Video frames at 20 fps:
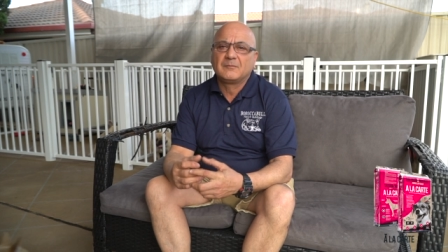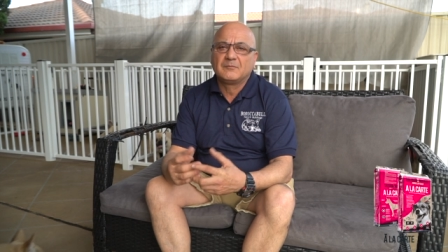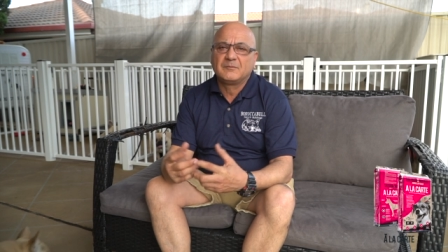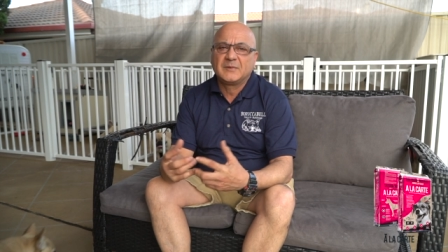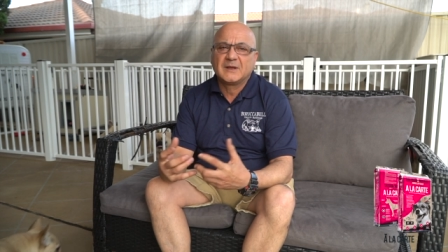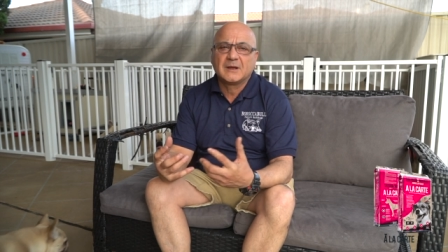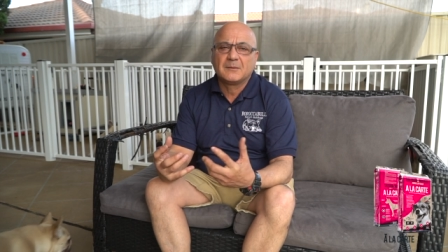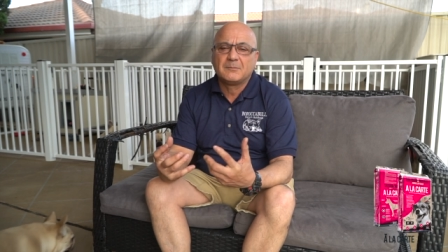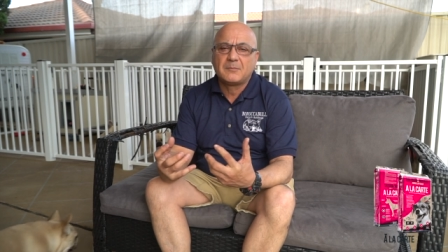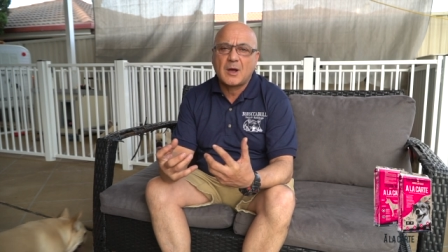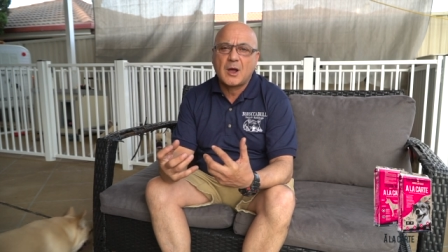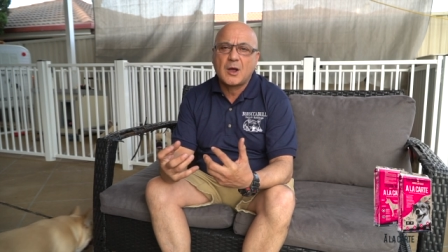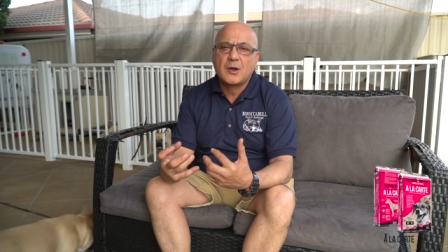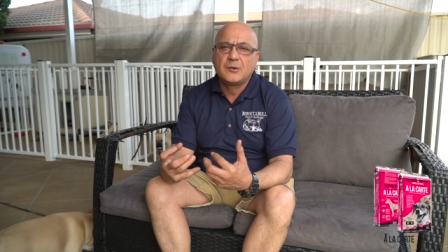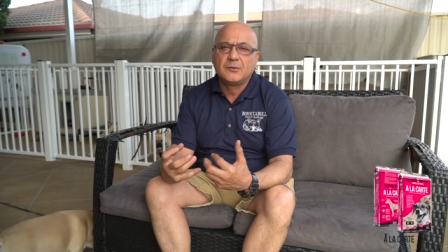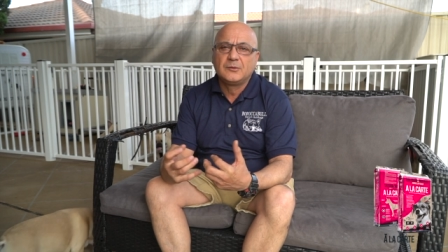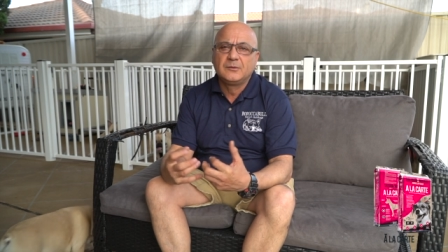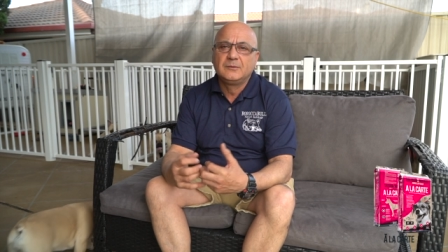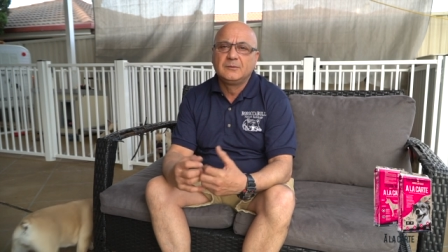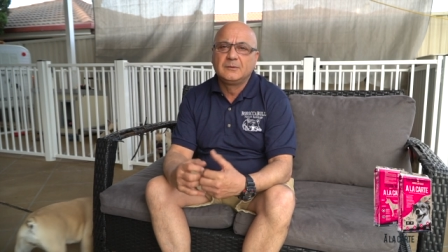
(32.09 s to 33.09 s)
bigger
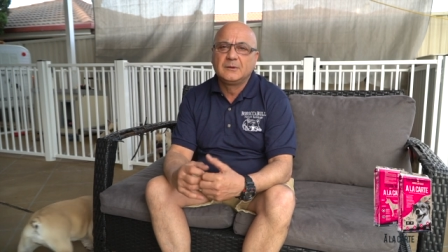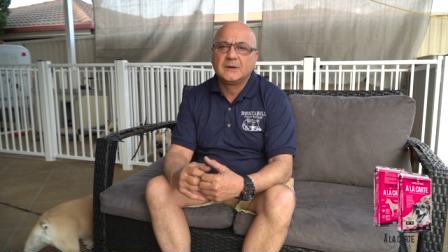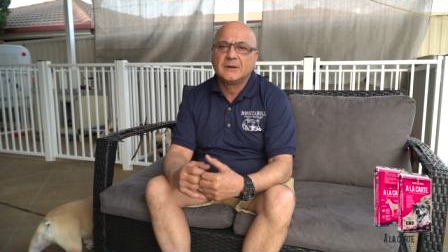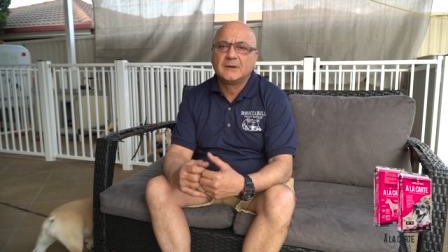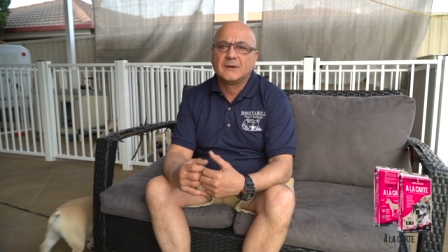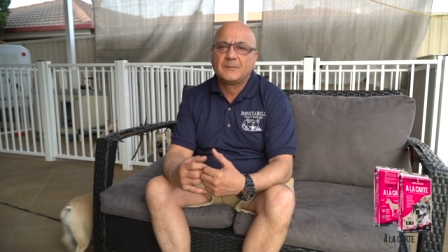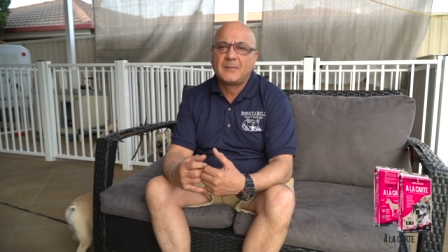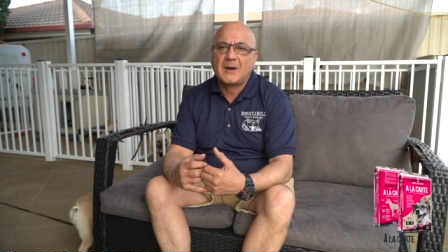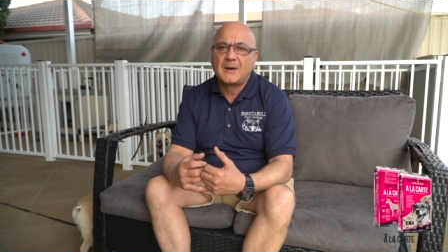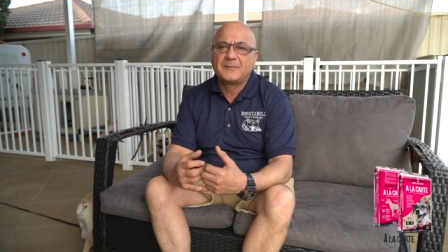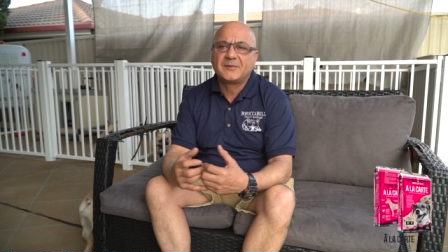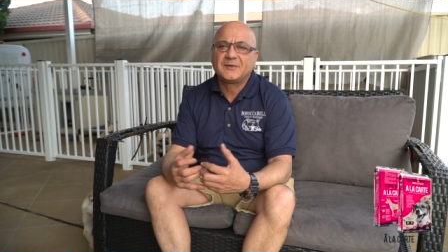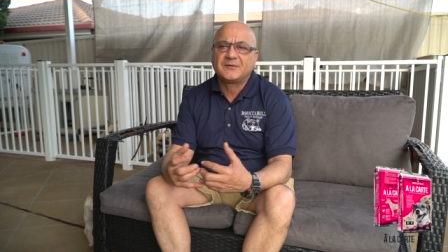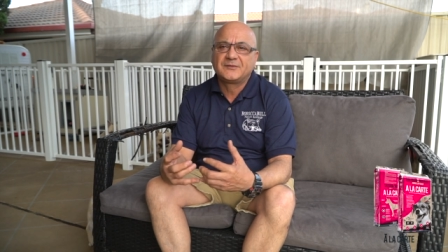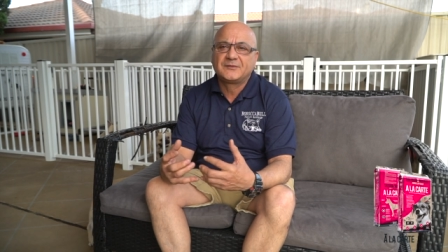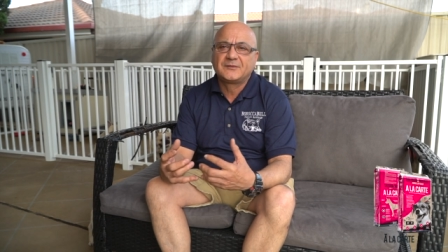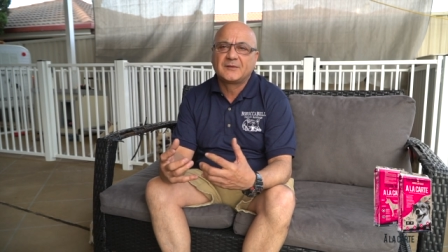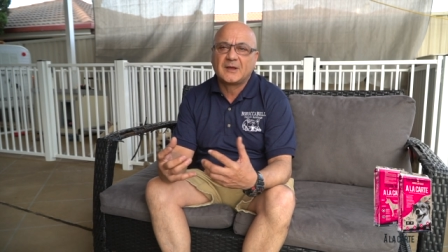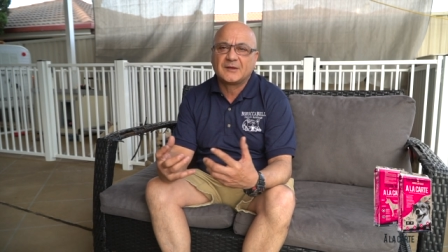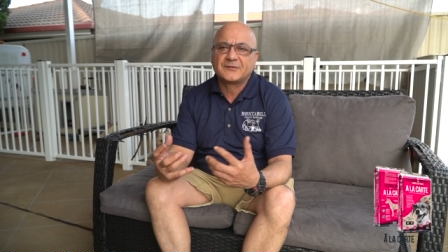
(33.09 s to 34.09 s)
bone in the
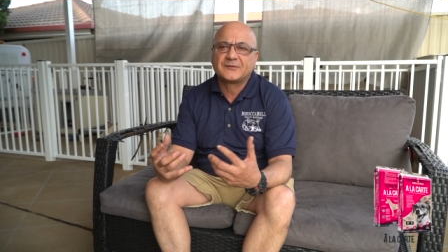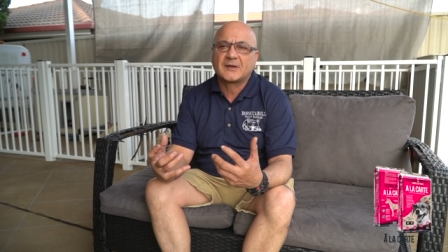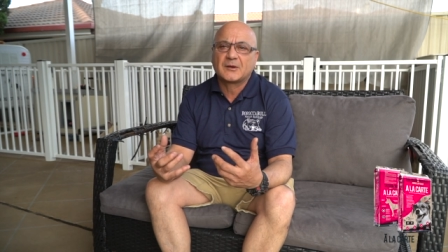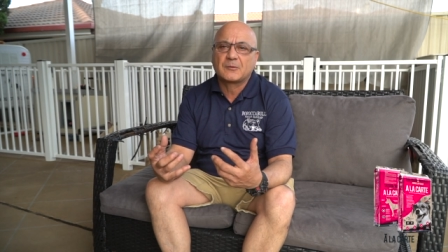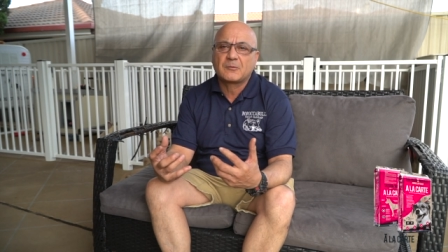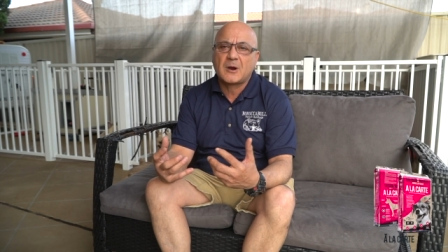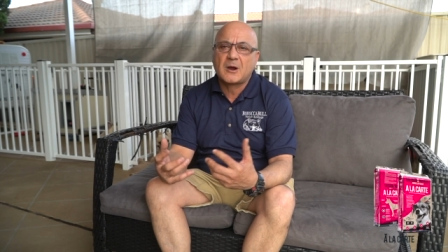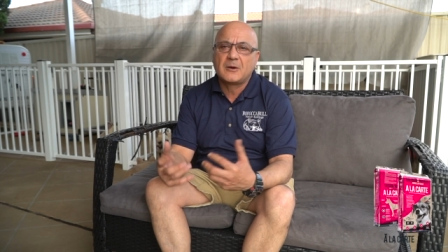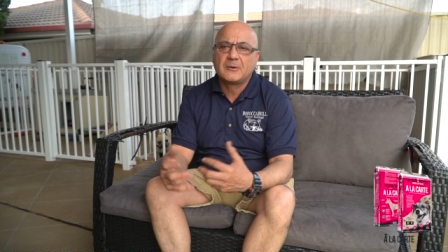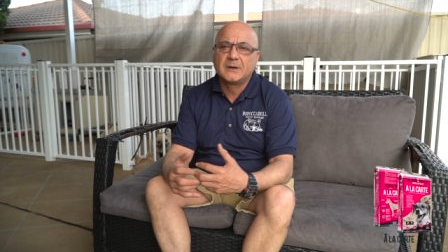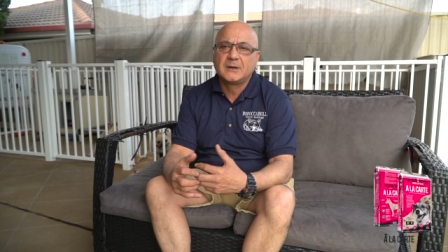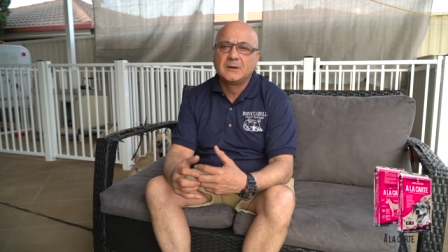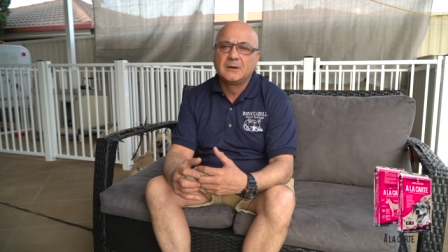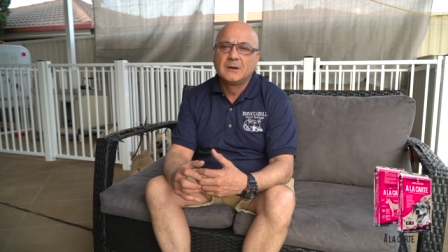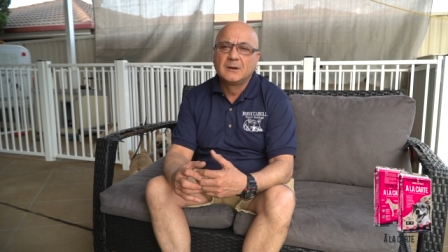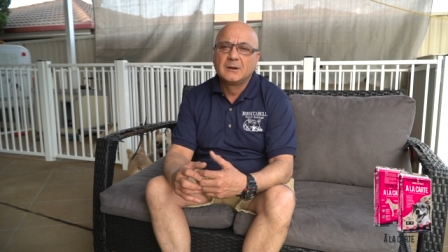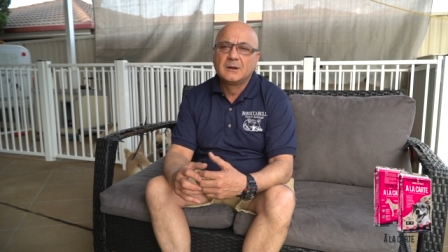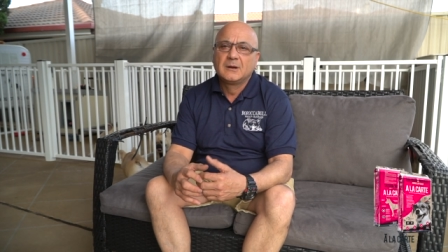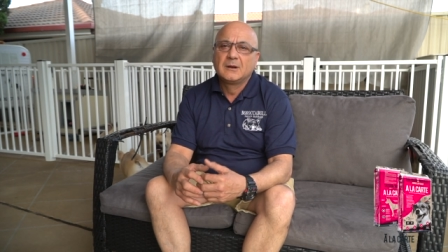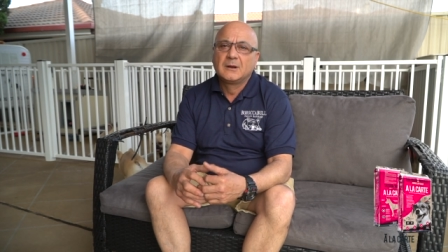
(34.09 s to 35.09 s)
puppies as they're growing
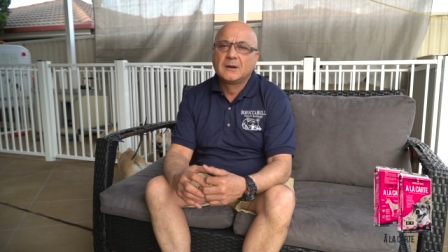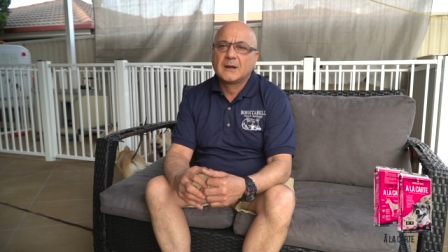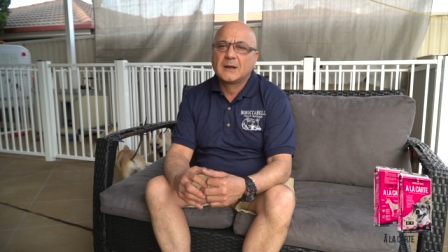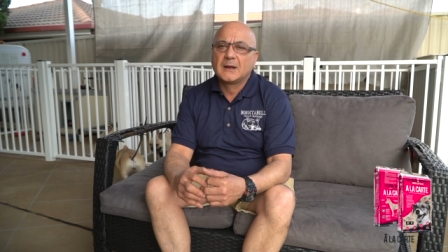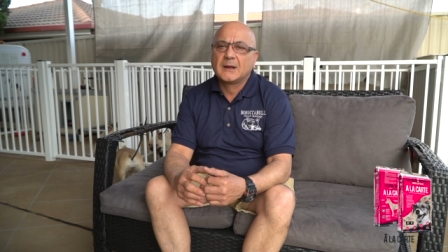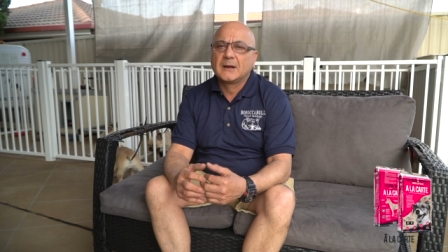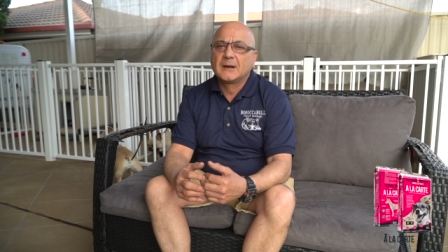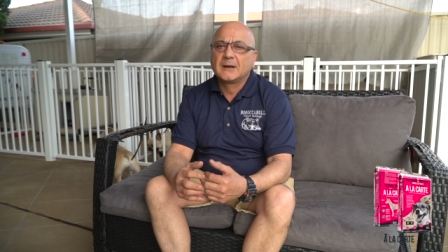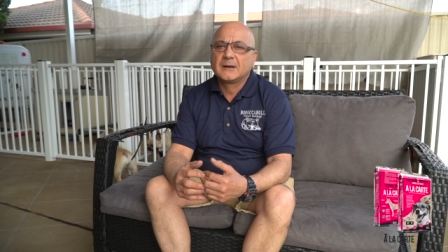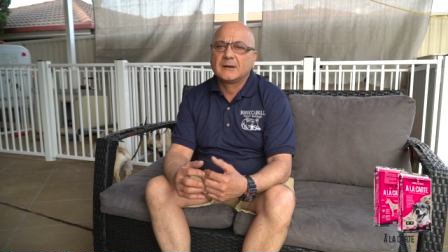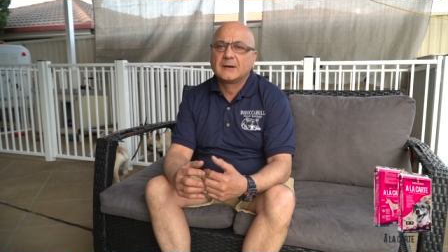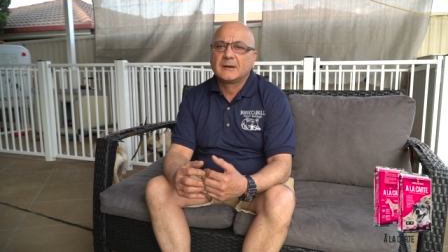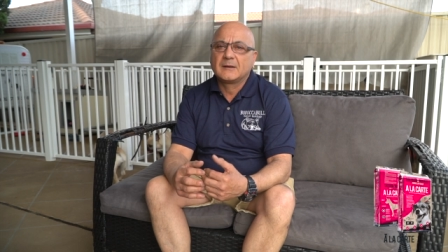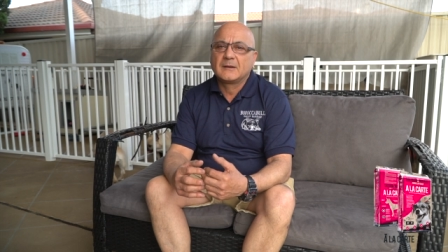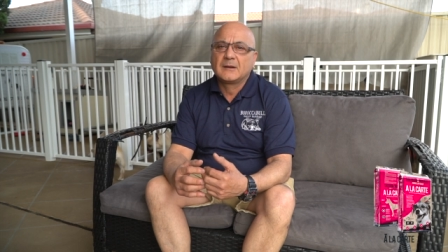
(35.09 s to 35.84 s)
and